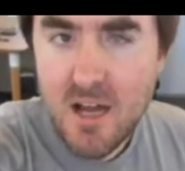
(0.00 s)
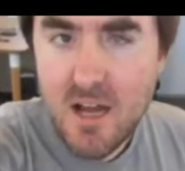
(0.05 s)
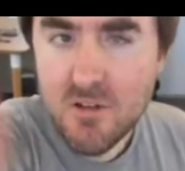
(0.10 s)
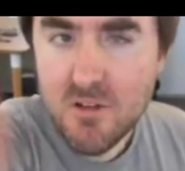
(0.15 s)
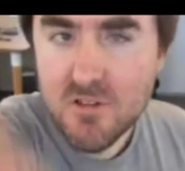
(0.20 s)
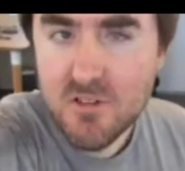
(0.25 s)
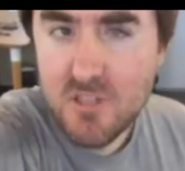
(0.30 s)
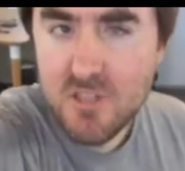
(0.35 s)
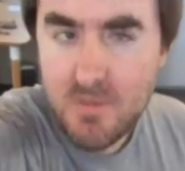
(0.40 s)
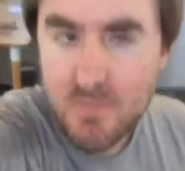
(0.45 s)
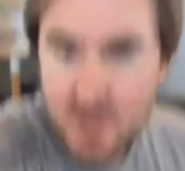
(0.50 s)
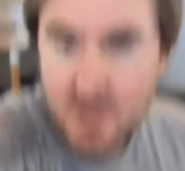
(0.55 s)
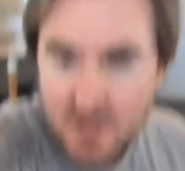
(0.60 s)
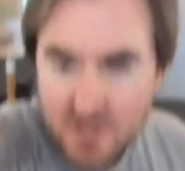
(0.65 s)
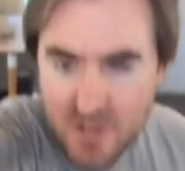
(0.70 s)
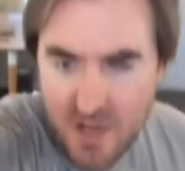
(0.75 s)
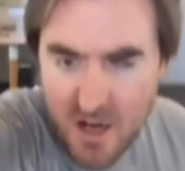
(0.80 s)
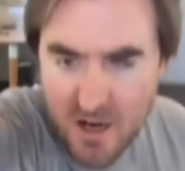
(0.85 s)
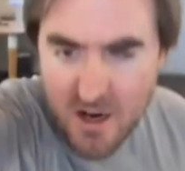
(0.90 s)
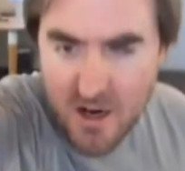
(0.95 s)

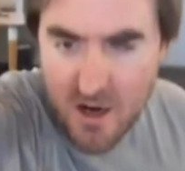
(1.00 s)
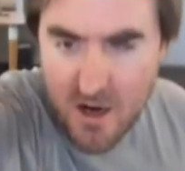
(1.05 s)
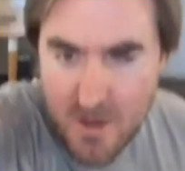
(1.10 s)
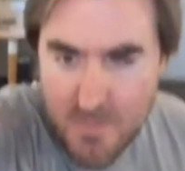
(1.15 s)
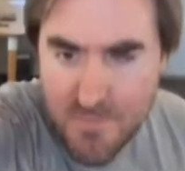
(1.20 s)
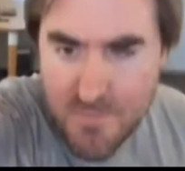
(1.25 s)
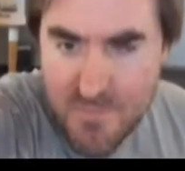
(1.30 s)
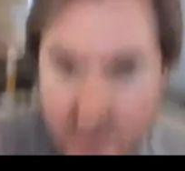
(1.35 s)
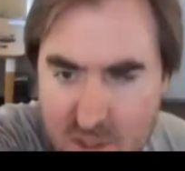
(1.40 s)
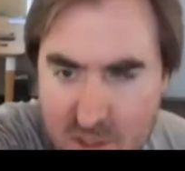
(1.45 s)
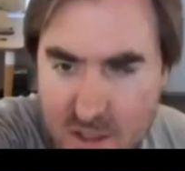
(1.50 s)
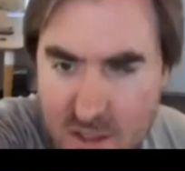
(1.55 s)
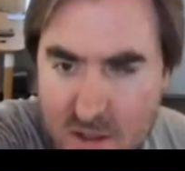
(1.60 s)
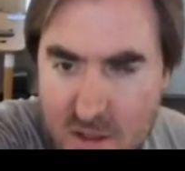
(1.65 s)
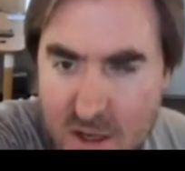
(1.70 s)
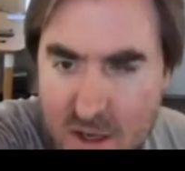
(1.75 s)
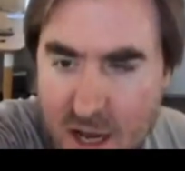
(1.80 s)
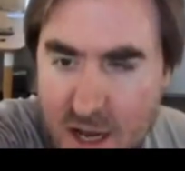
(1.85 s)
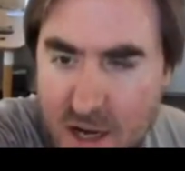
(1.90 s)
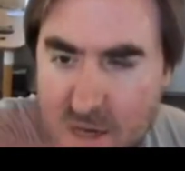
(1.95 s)
chilesemail.com,
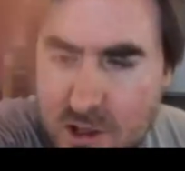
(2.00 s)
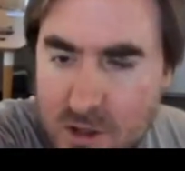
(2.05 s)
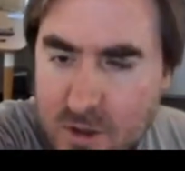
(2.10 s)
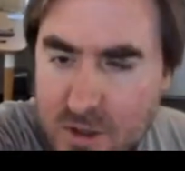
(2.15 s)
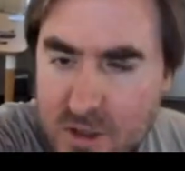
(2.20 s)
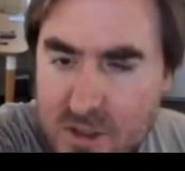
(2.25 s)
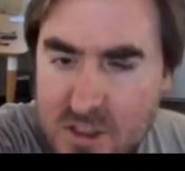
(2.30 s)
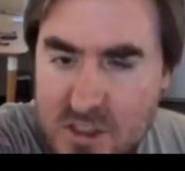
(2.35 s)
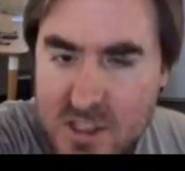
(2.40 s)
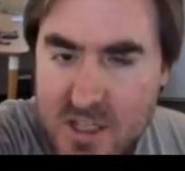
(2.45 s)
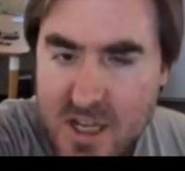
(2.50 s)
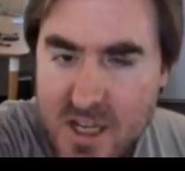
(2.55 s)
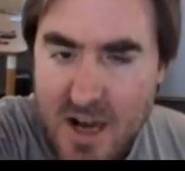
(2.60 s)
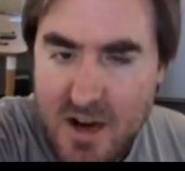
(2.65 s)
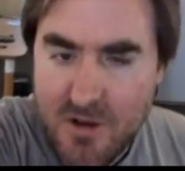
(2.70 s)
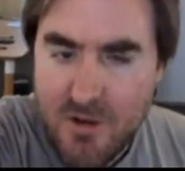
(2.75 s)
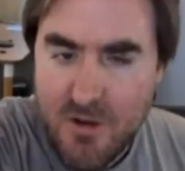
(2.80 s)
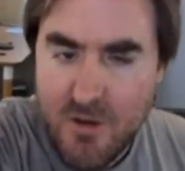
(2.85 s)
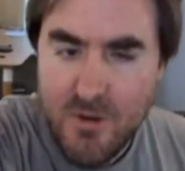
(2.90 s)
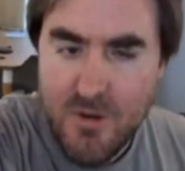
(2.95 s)
and you can see
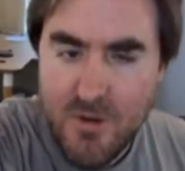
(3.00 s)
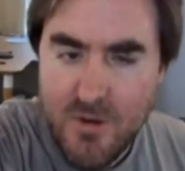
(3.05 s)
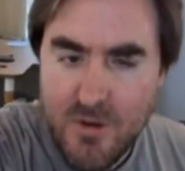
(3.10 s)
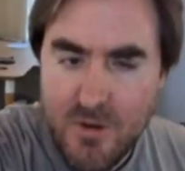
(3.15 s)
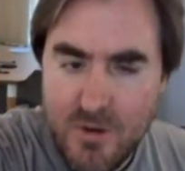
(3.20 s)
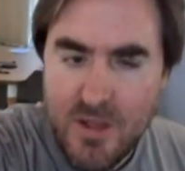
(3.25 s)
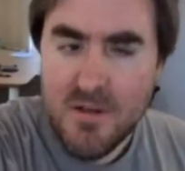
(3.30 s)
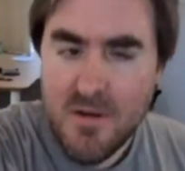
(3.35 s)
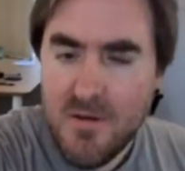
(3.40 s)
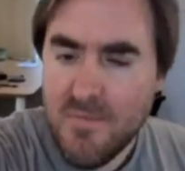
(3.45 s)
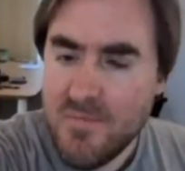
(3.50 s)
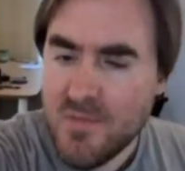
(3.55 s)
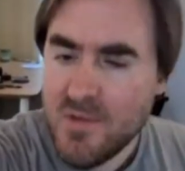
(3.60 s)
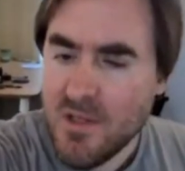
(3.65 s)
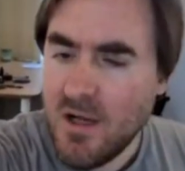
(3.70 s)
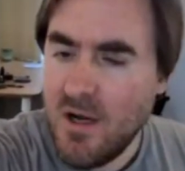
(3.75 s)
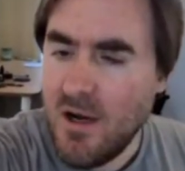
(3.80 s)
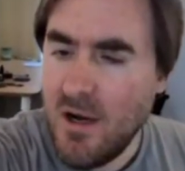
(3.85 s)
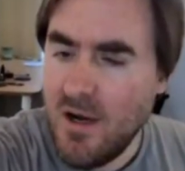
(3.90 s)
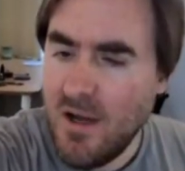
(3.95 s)
how to do this
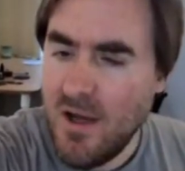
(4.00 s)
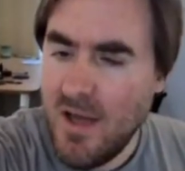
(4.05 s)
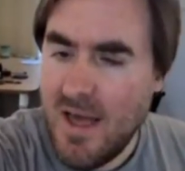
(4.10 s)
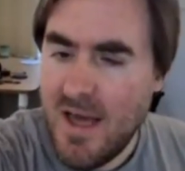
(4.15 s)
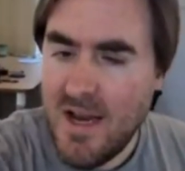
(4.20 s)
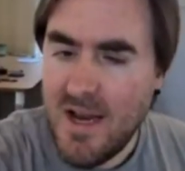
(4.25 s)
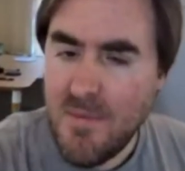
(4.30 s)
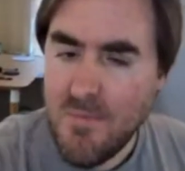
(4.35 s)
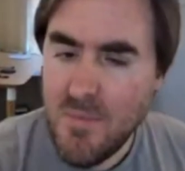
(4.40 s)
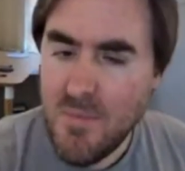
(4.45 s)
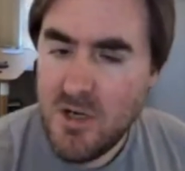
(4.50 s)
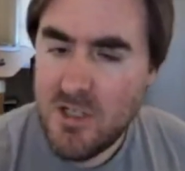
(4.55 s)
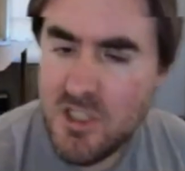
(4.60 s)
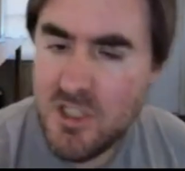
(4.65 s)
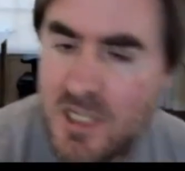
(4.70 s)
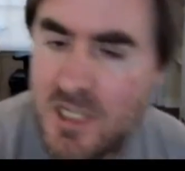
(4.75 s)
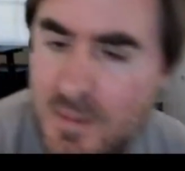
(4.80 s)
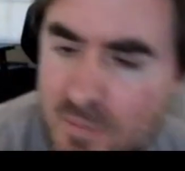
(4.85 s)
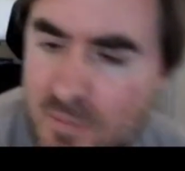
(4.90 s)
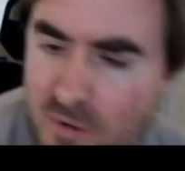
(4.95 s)
at a much